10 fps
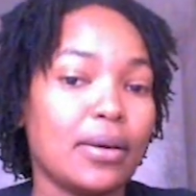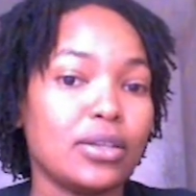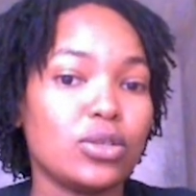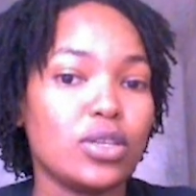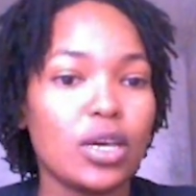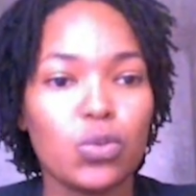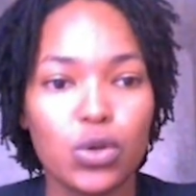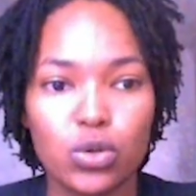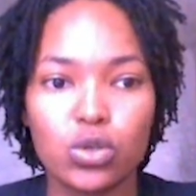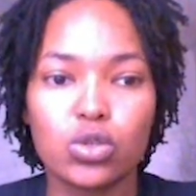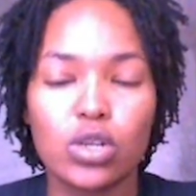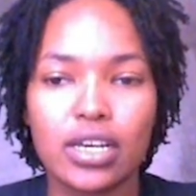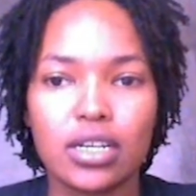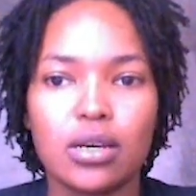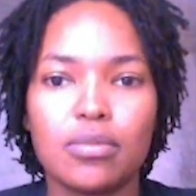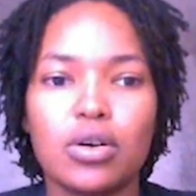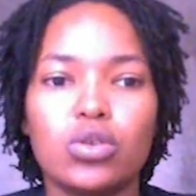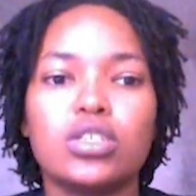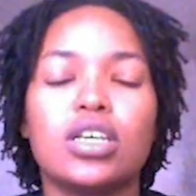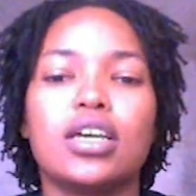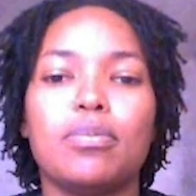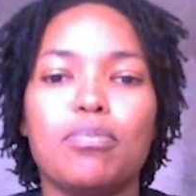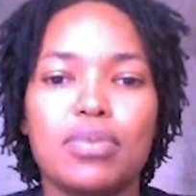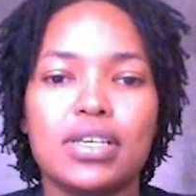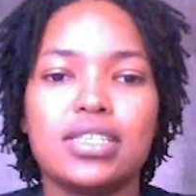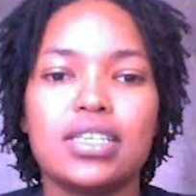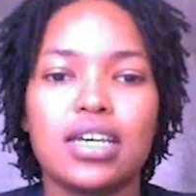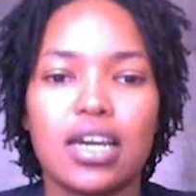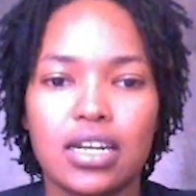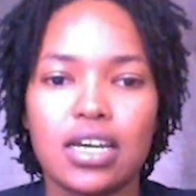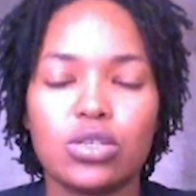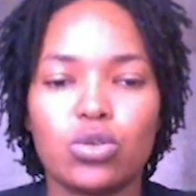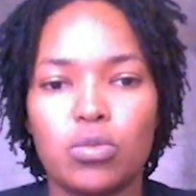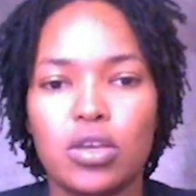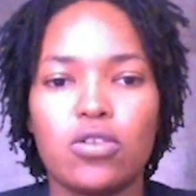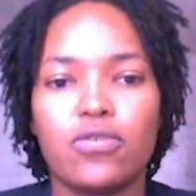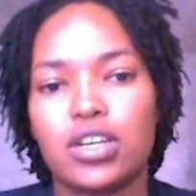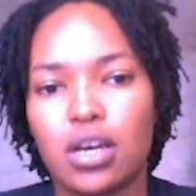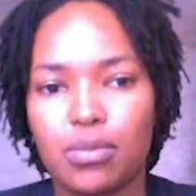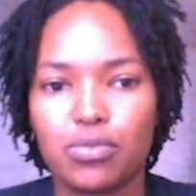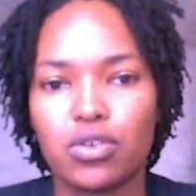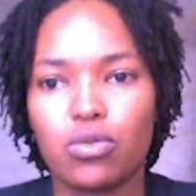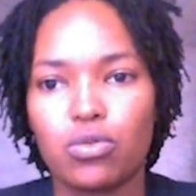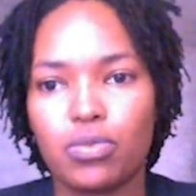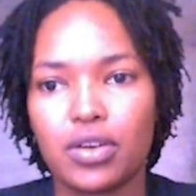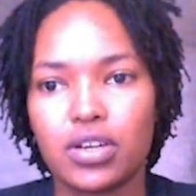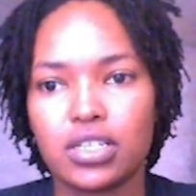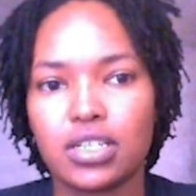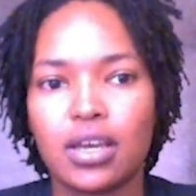Today we're going to learn about basic anatomy of an operator.